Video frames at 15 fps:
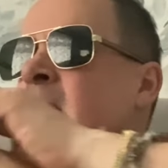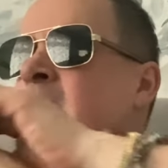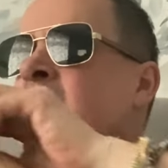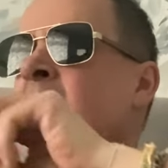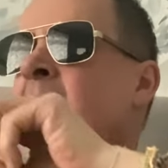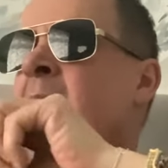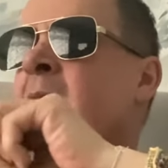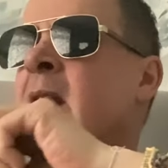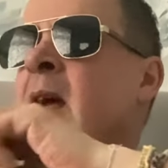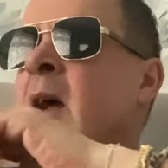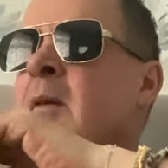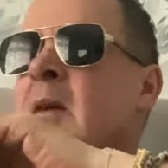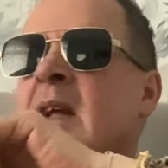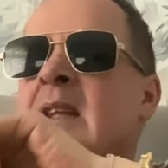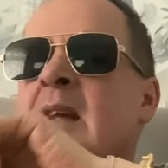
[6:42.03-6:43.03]
get out there.
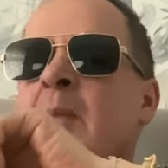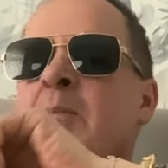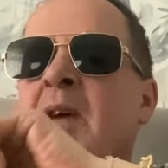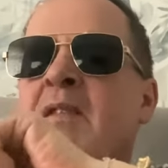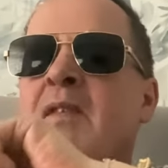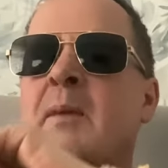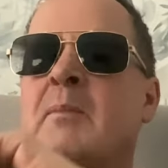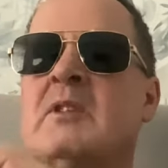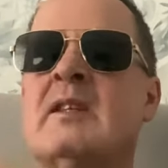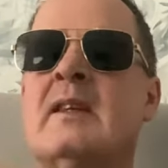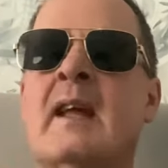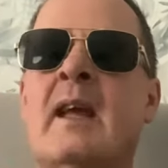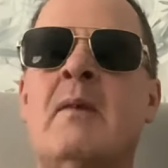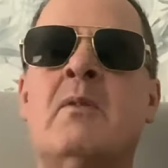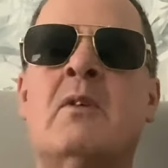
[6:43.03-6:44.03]
I'm going down Bethlehem
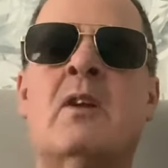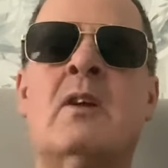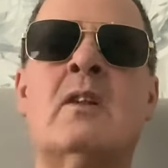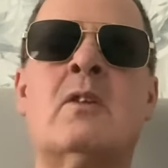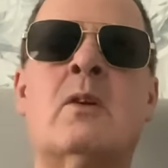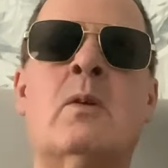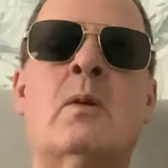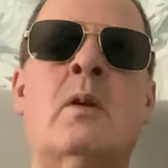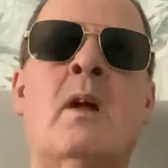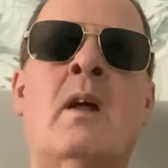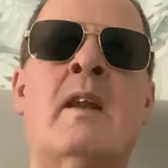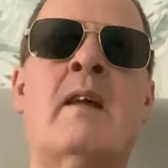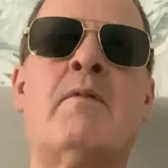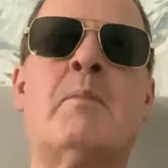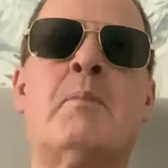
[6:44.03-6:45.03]
today. We're going to do
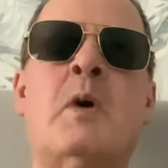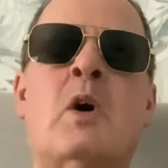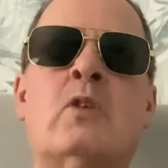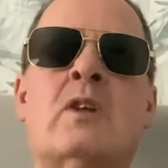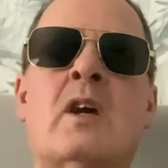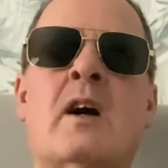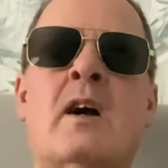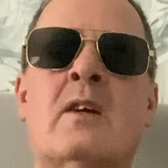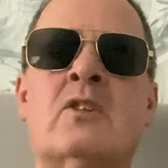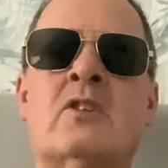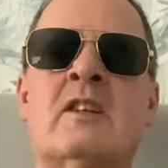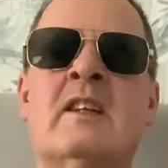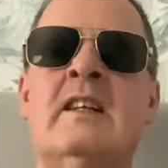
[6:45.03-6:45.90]
another podcast.